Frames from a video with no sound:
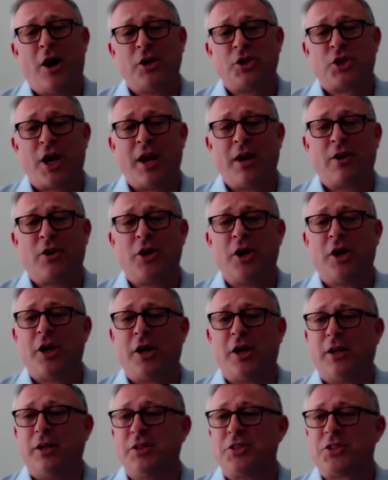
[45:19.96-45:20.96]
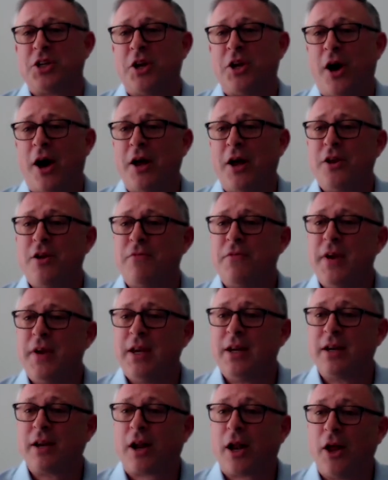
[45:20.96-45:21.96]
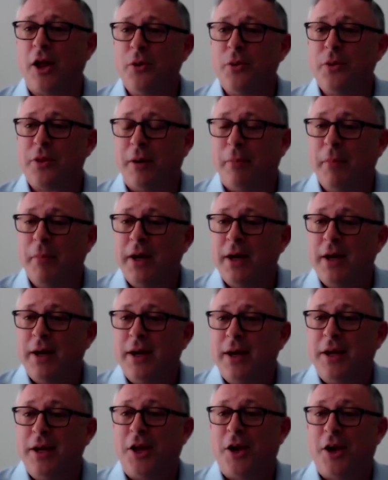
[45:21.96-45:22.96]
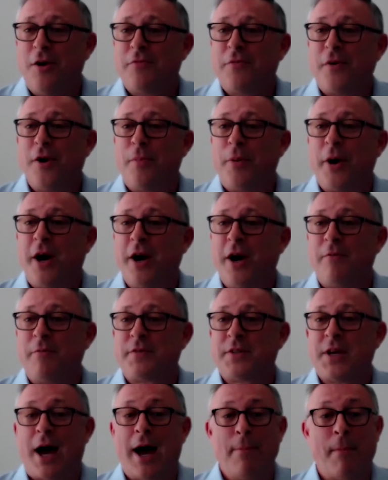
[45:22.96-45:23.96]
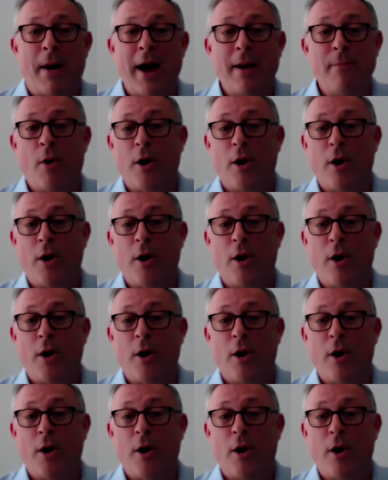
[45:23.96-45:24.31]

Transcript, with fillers: gosh, insane. And you know, how do you feed and clothe them? You know, for a period of time. no mom,